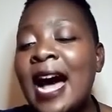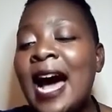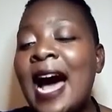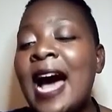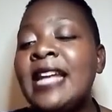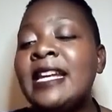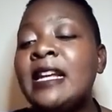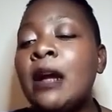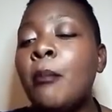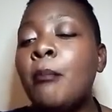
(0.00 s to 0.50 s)

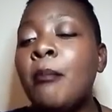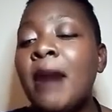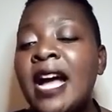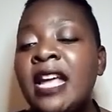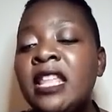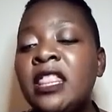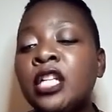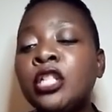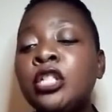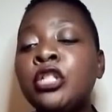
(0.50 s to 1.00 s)

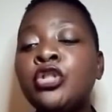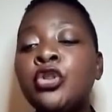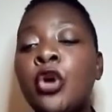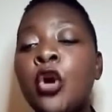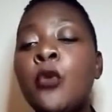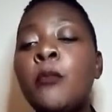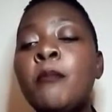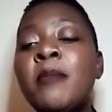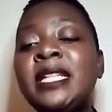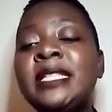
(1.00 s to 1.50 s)
undermine the
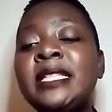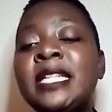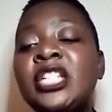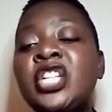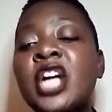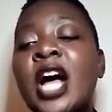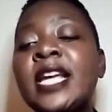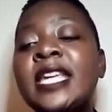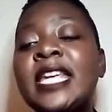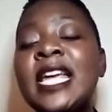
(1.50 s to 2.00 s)
strong message
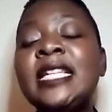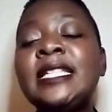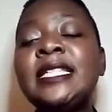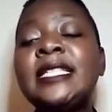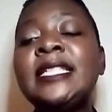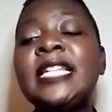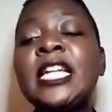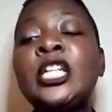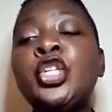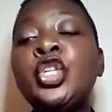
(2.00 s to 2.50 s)

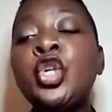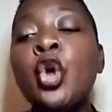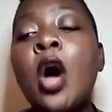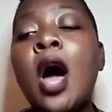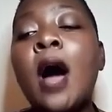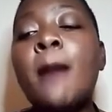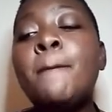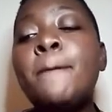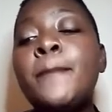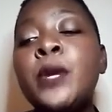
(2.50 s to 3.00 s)
against sexual
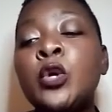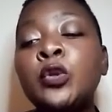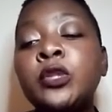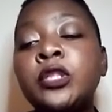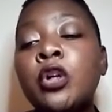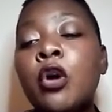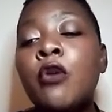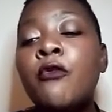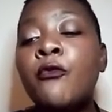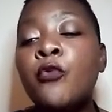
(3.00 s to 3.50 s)

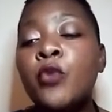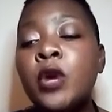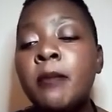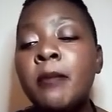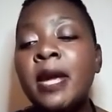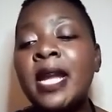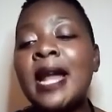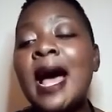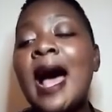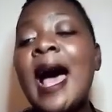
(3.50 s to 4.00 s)
abuse of women